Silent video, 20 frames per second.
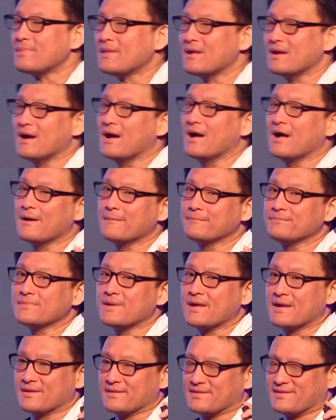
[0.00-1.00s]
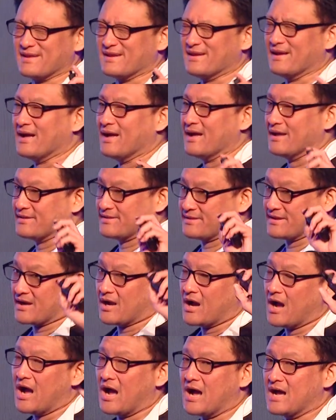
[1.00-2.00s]
the
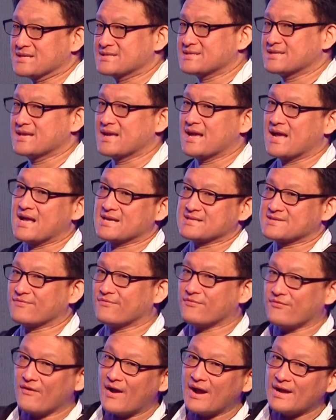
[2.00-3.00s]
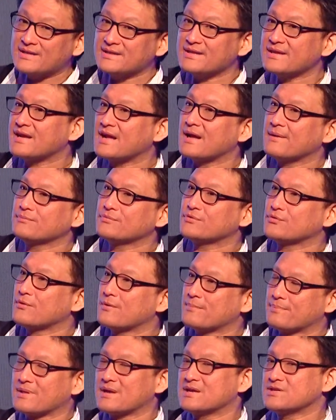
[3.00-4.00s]
cost has finally come to a
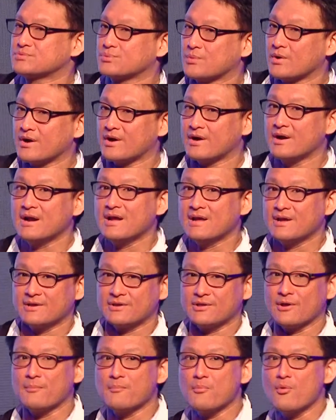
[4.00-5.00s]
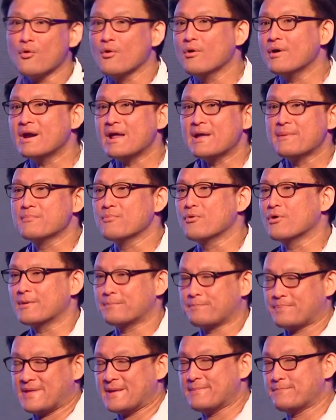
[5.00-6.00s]
place where more and more
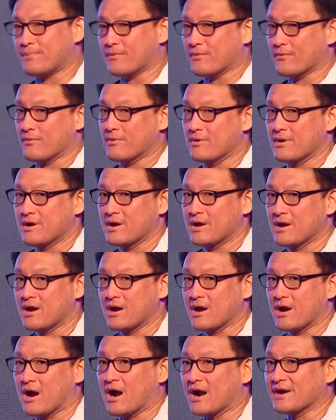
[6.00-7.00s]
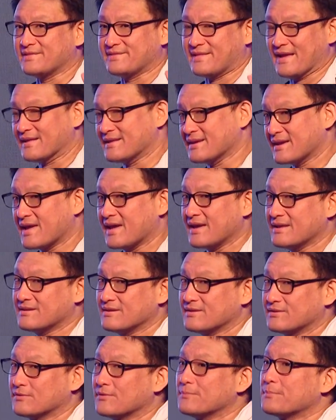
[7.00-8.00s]
people are
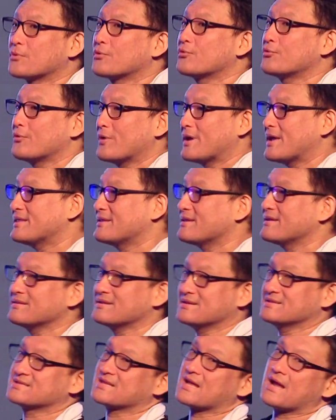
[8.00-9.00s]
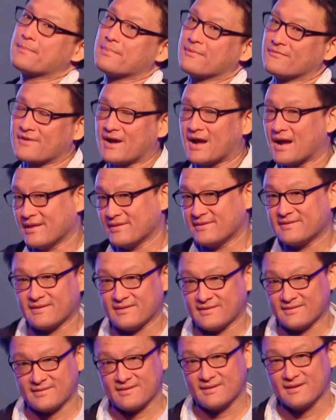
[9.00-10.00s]
dedicated to creating these type of content.
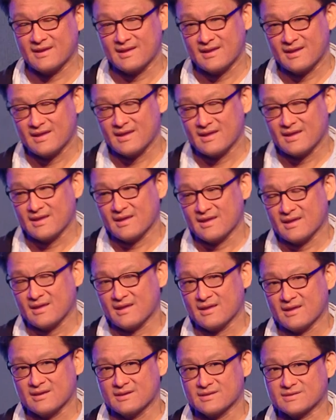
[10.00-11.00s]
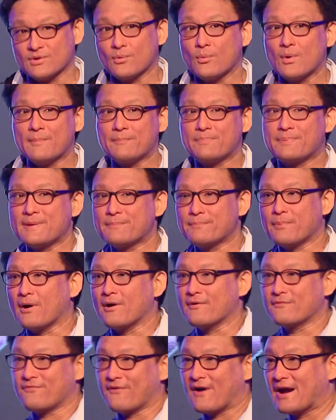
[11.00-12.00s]
So when people are
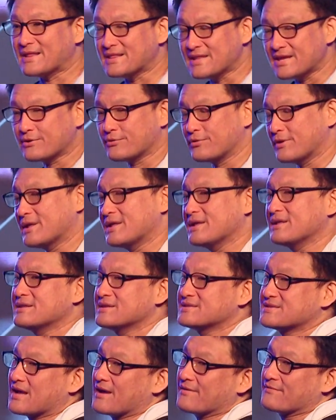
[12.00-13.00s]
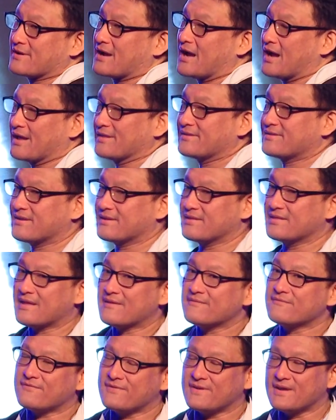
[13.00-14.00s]
finally creating this type of content, then
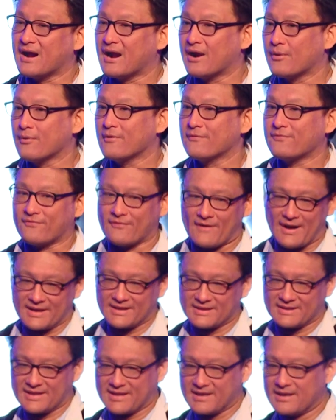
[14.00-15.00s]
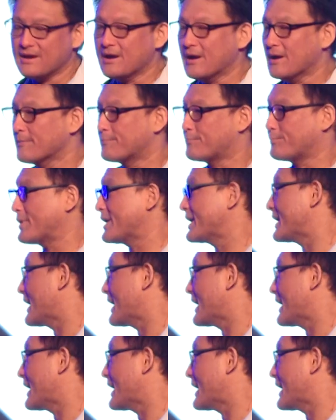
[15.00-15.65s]
VR will finally break